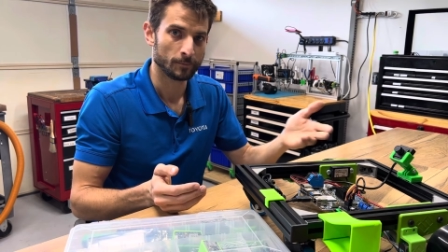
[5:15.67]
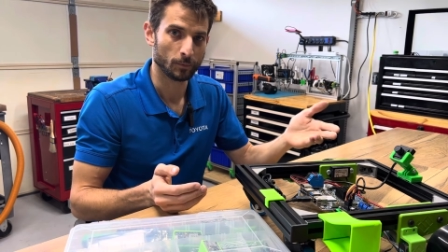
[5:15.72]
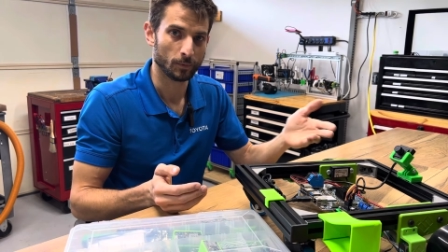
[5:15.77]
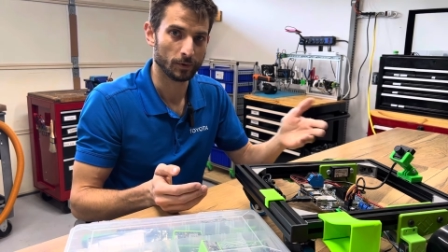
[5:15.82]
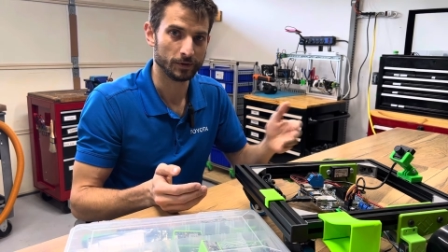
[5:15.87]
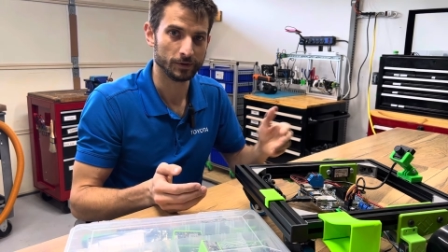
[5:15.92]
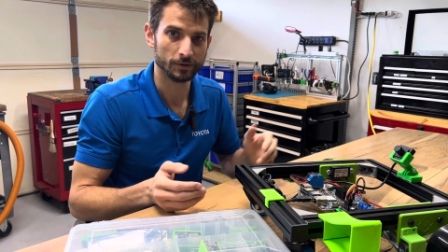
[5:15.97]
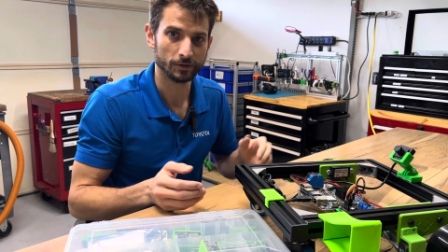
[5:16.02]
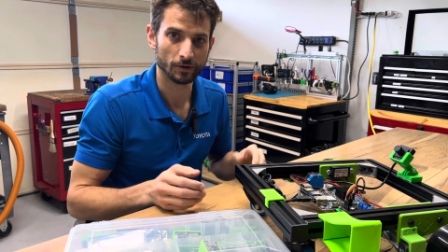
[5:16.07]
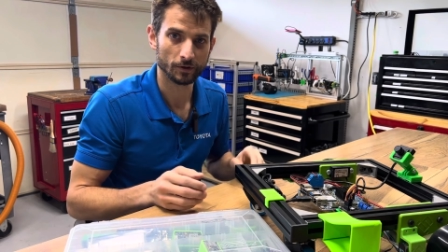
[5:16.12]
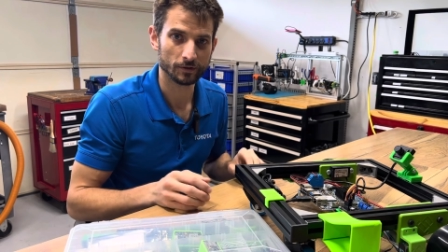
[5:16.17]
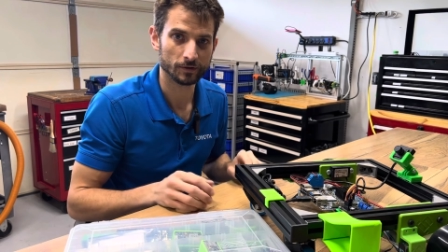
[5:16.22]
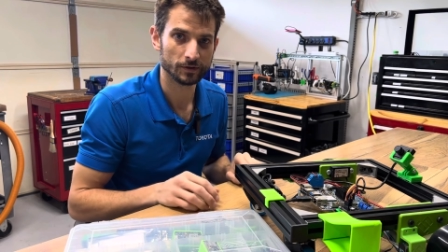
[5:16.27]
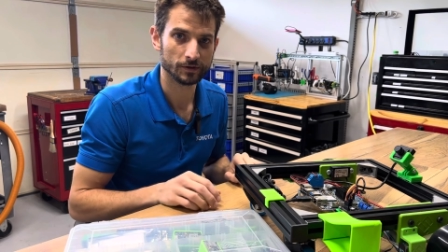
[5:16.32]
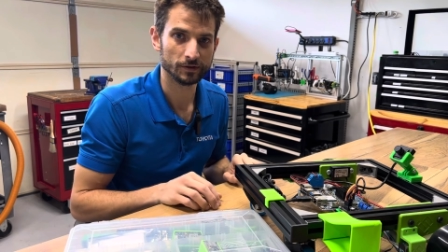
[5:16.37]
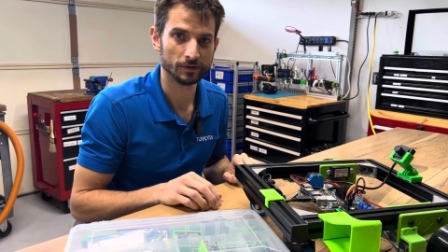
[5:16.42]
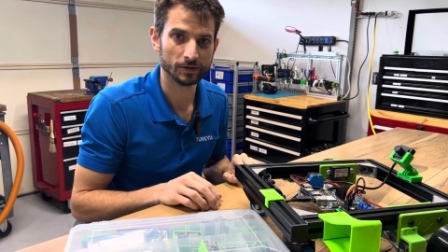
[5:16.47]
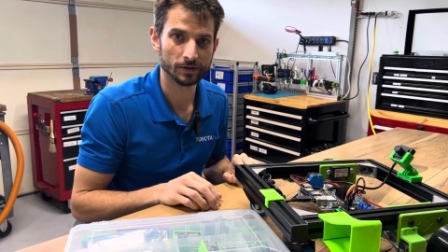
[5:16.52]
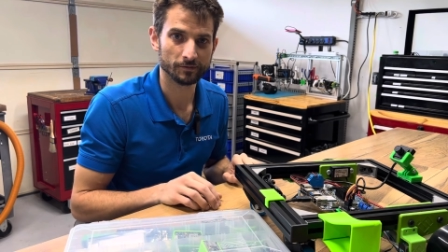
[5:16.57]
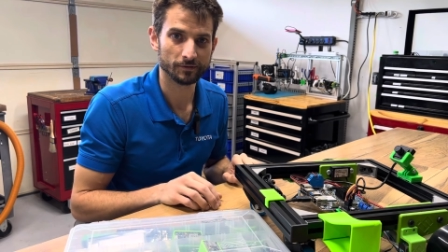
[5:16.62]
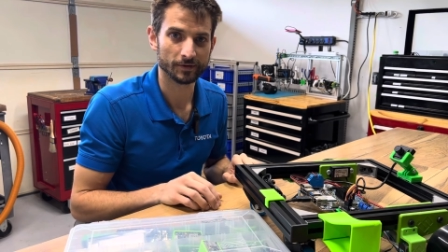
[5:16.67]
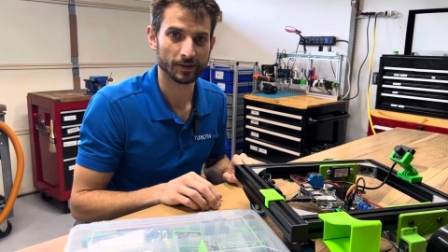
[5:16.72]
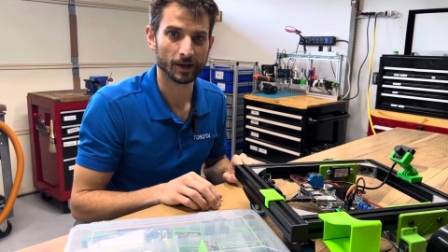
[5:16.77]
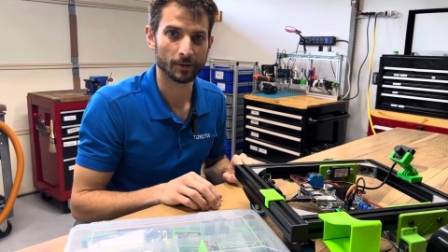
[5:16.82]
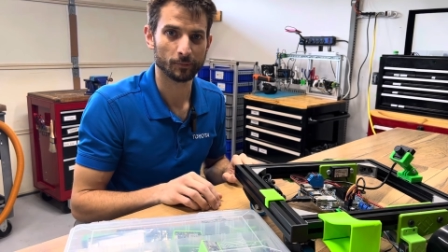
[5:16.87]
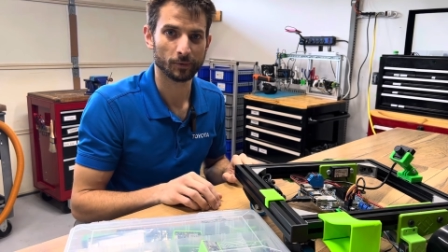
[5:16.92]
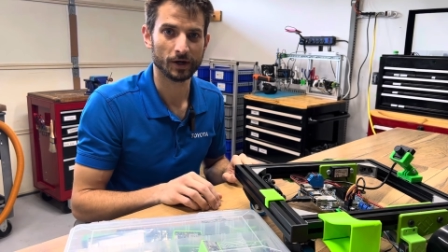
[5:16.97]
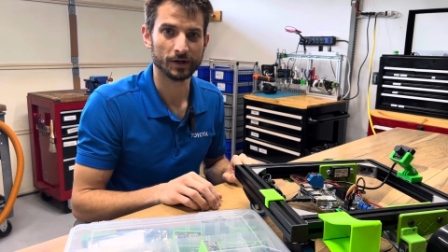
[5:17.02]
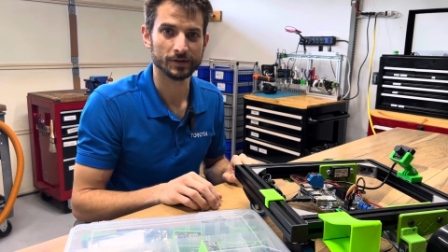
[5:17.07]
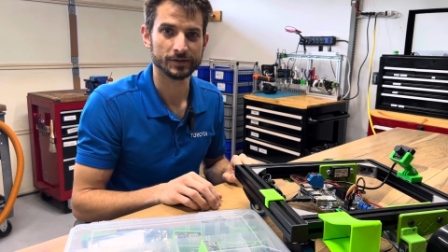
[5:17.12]
when you go to deliver
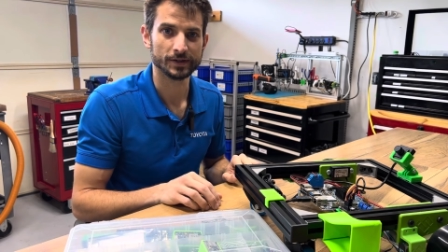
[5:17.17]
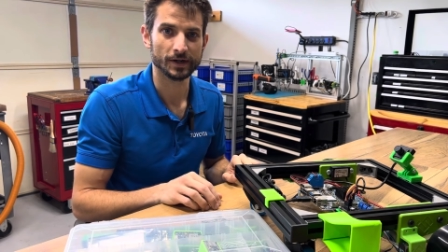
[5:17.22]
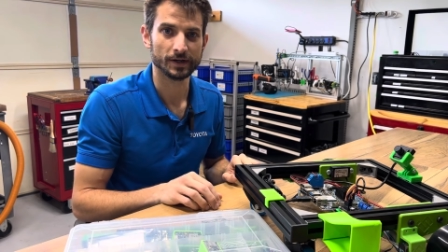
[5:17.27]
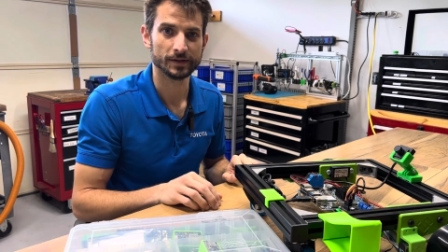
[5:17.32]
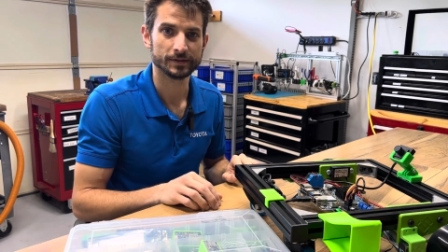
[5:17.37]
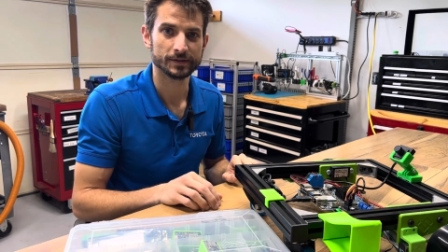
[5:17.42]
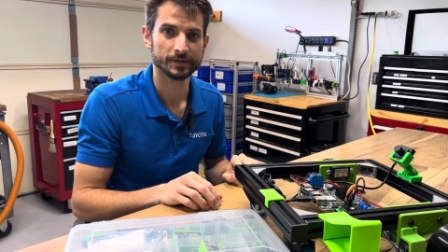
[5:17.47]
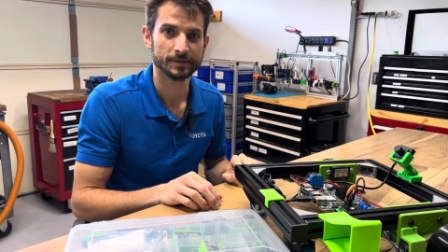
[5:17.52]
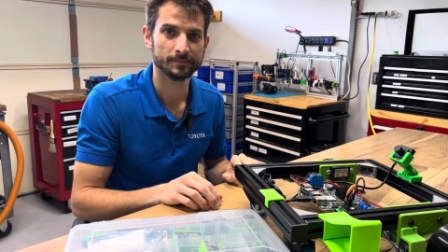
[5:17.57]
that project